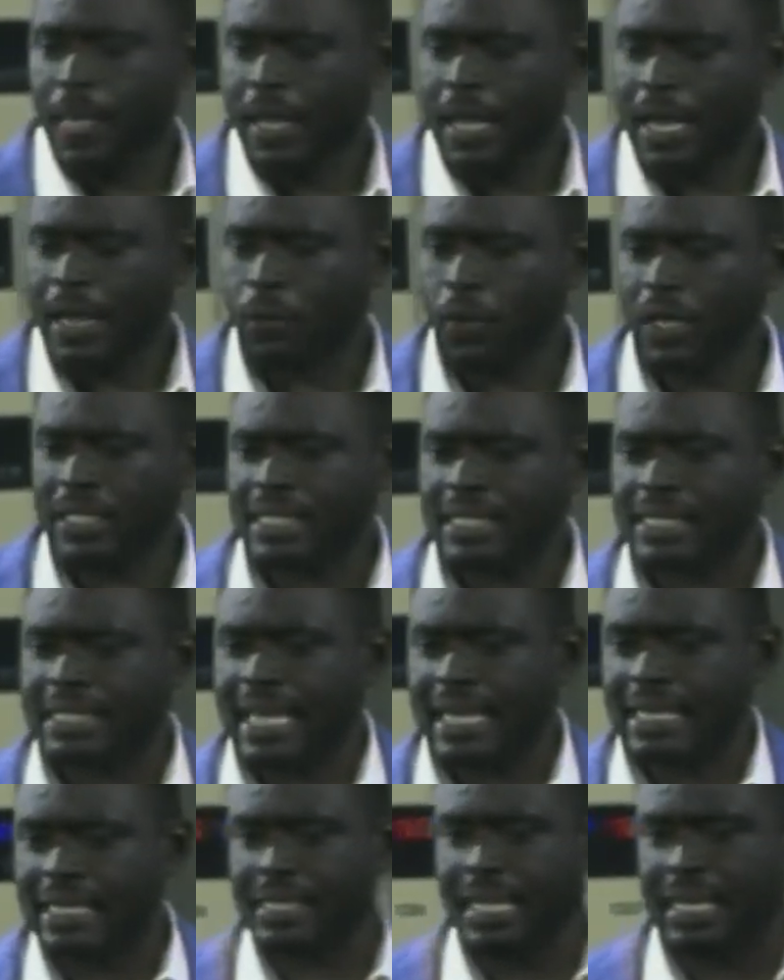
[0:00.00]
And what is
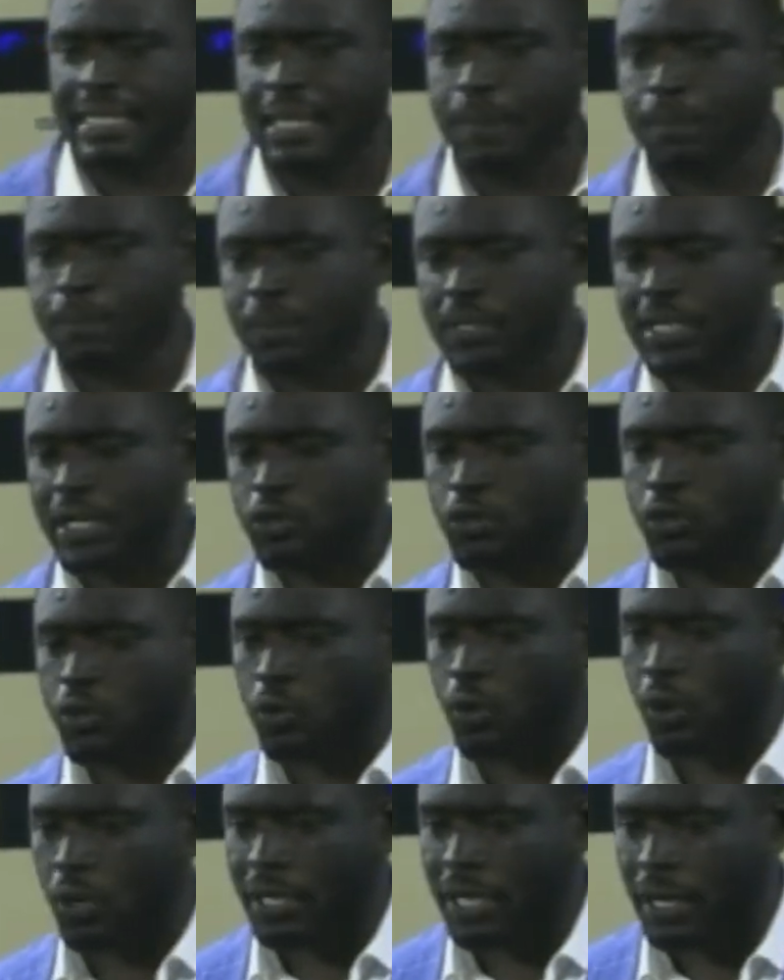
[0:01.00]
done is that they put a stone
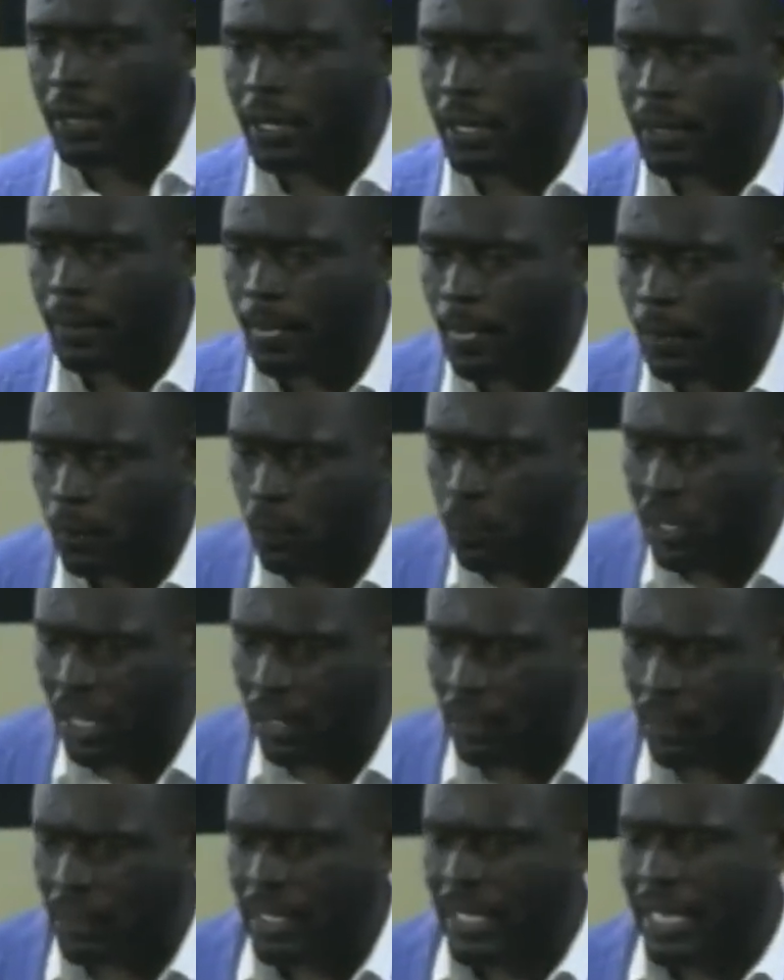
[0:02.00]
on the
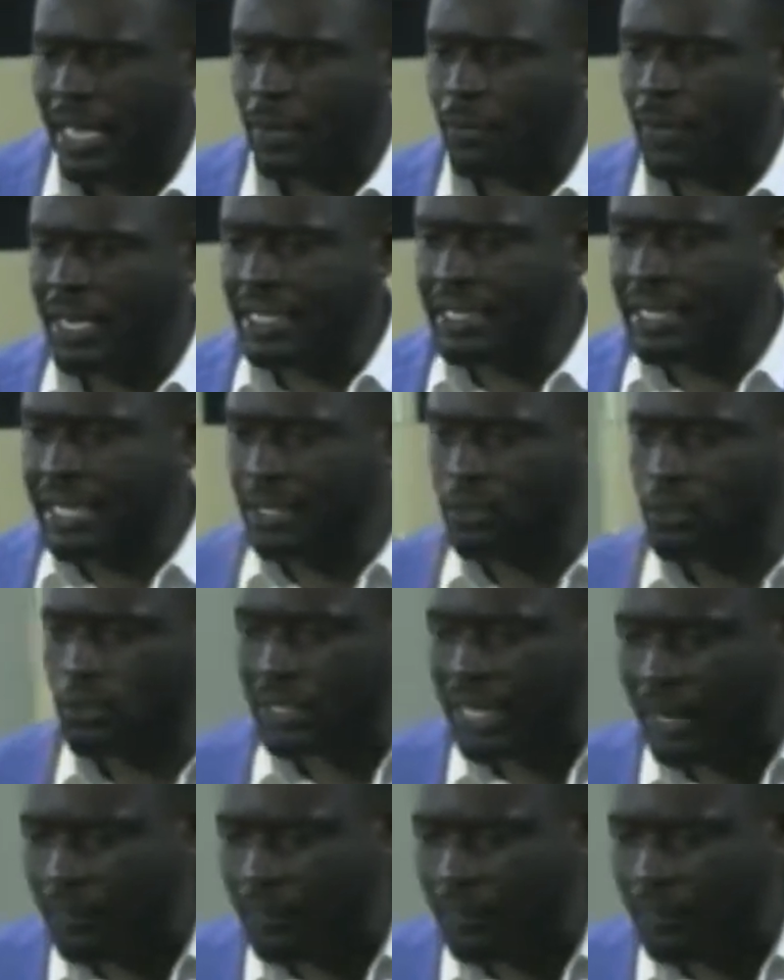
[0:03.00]
well. And when it gets to time